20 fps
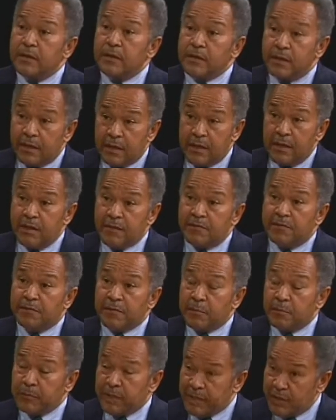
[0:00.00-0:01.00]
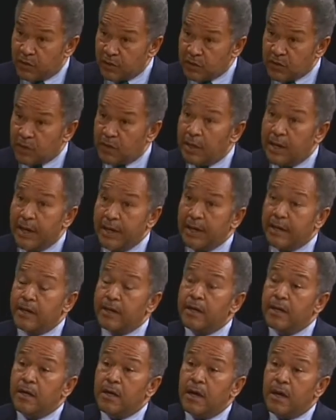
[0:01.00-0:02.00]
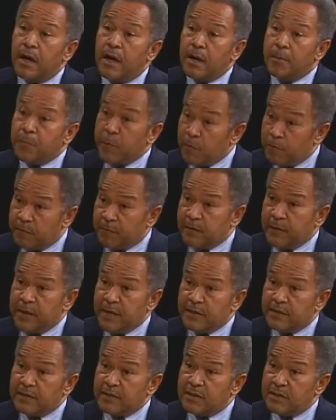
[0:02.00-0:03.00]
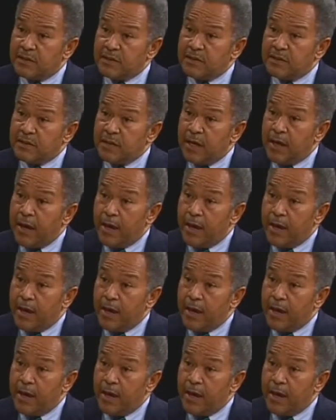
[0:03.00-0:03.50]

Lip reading: to hear from leaders like Pope Francis,